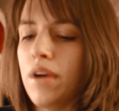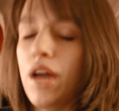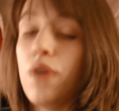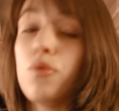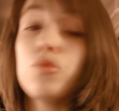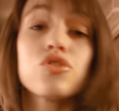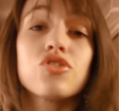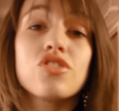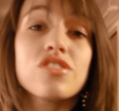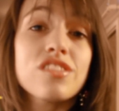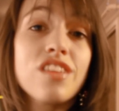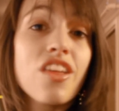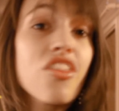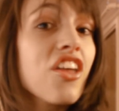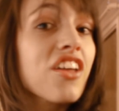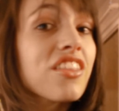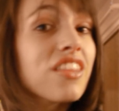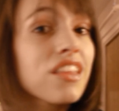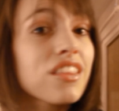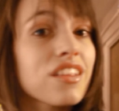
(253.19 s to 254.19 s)
It was just the
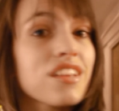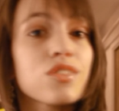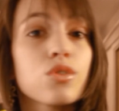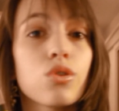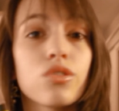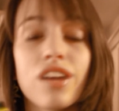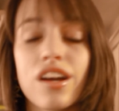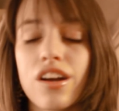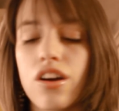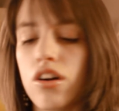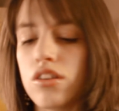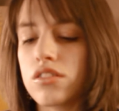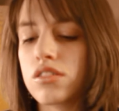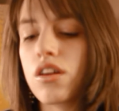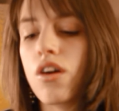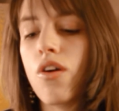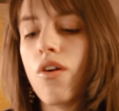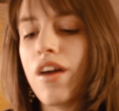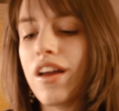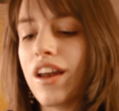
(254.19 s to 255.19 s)
thing that they sold at
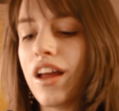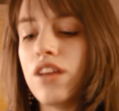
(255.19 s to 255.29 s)
Costco,